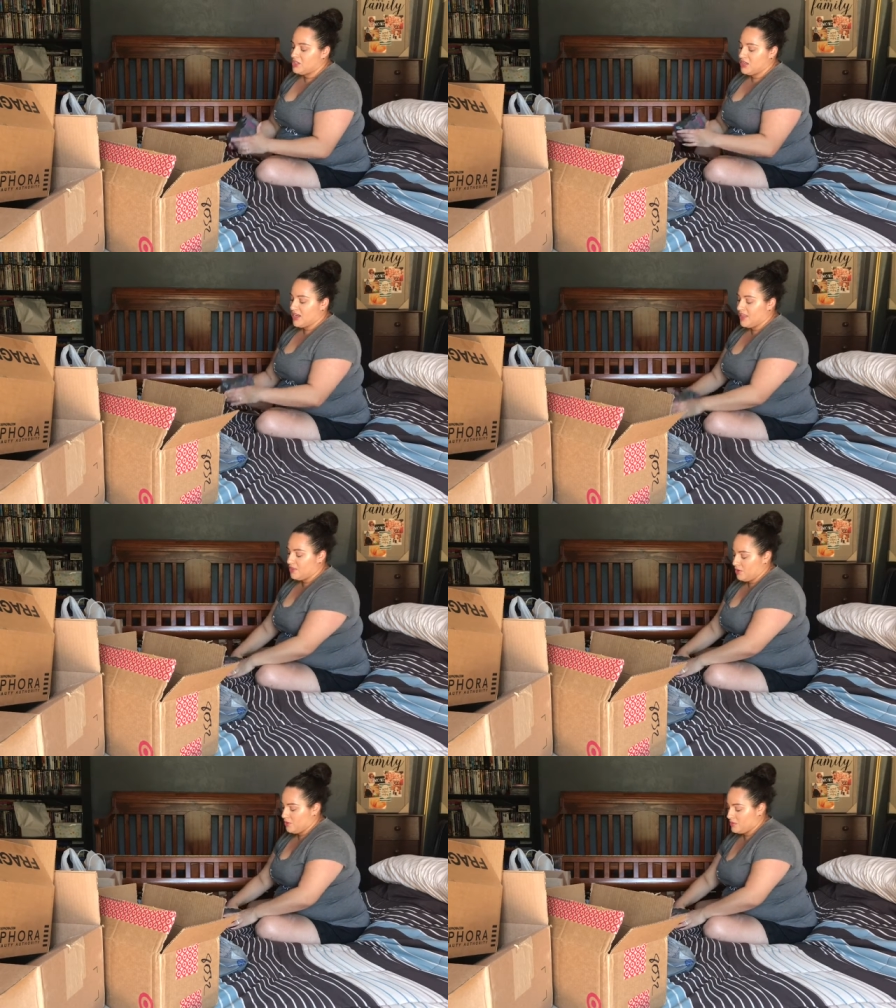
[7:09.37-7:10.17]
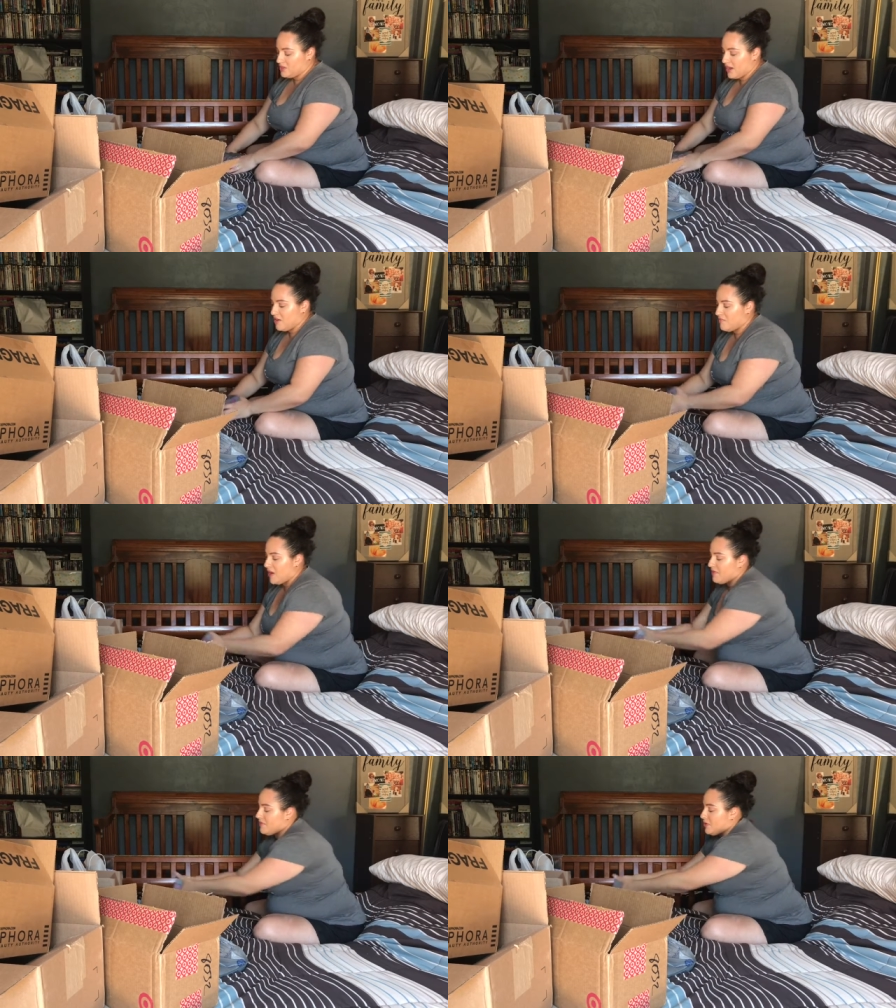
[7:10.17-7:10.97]
So I got those. So I got
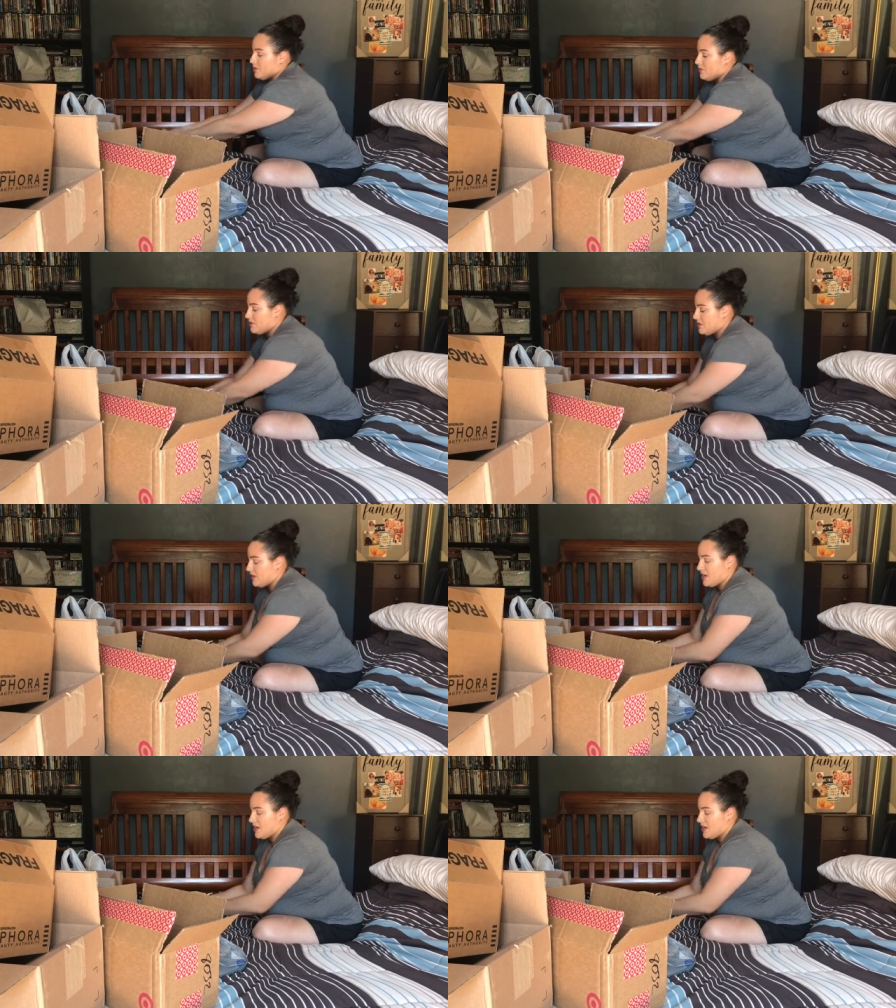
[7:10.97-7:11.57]
five of those.